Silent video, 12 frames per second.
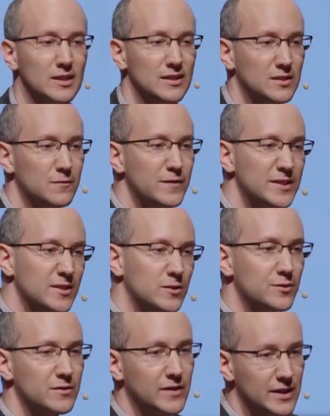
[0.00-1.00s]
It's a physical
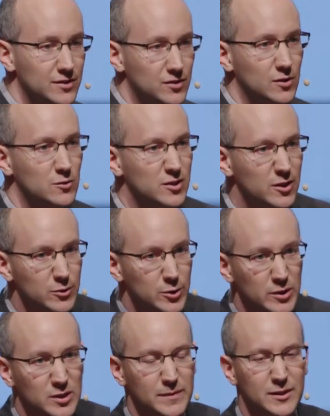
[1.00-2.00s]
device, goes in your
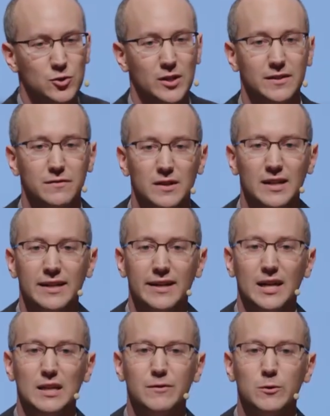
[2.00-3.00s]
U S B drive,
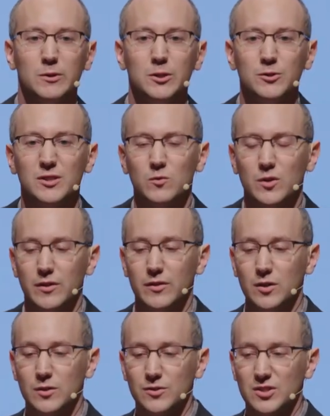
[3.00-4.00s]
and if you were using one of
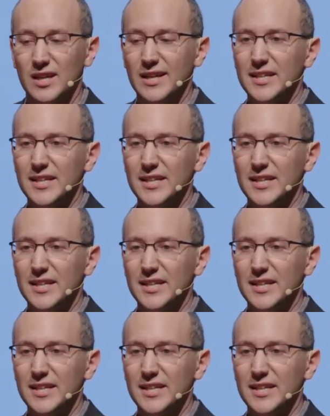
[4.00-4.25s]
those,